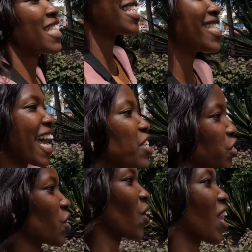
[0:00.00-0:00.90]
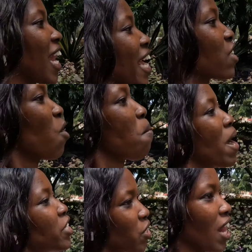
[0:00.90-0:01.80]
residential and
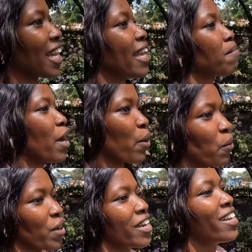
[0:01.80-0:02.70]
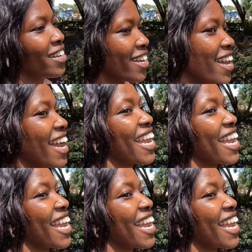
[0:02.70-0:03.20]
commercial neighborhood. Yeah,